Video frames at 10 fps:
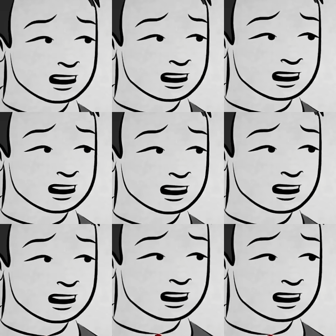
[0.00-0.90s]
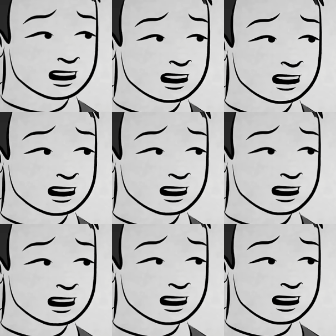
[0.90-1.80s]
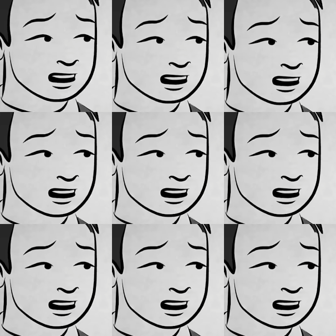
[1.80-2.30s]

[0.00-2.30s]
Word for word: you, and it's not fair of me to act this